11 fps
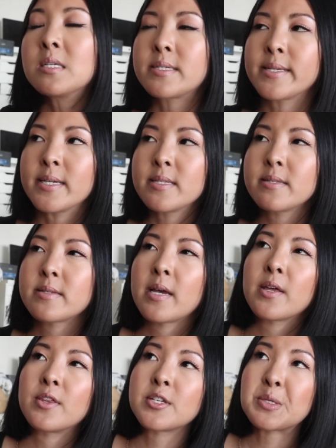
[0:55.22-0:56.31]
since
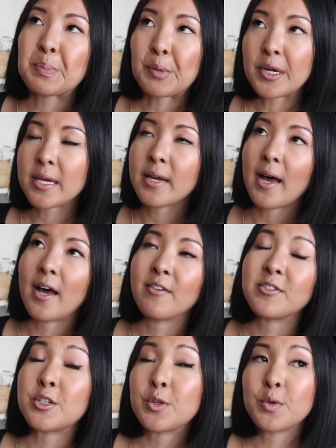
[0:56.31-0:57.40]
the spring
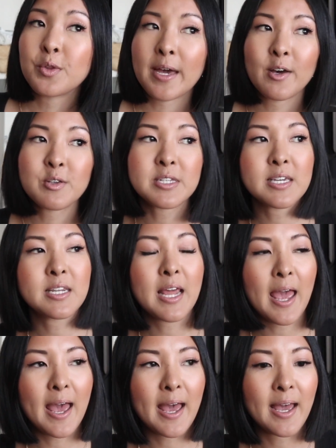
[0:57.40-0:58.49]
of
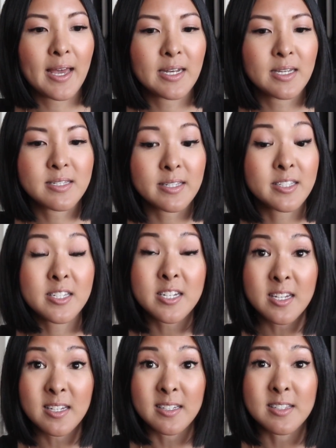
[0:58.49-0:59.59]

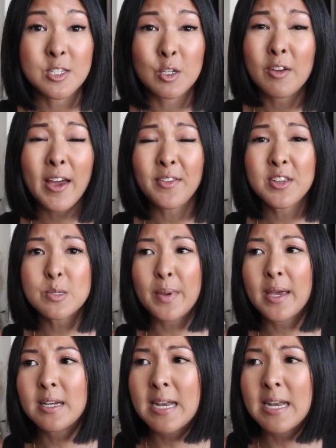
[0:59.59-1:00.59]
2016. So I've had this bag